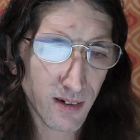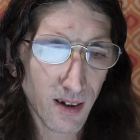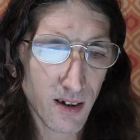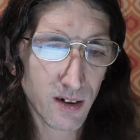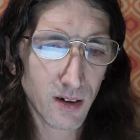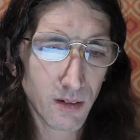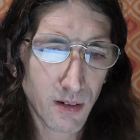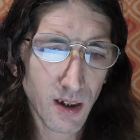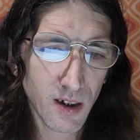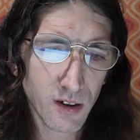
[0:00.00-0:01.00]
/
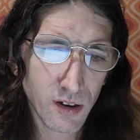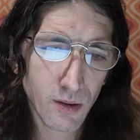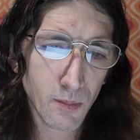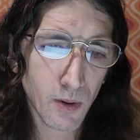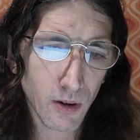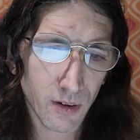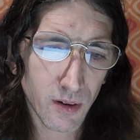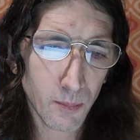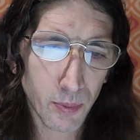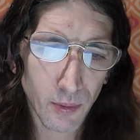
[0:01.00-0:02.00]
location marked
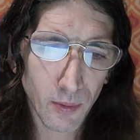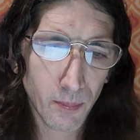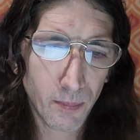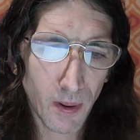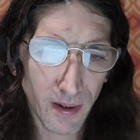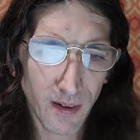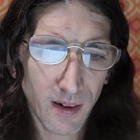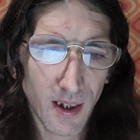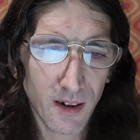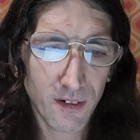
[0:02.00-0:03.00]
in bold by the
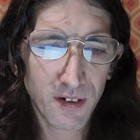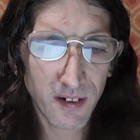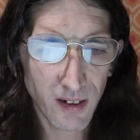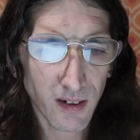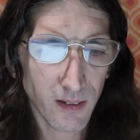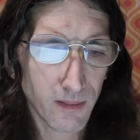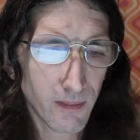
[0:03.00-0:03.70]
letter C.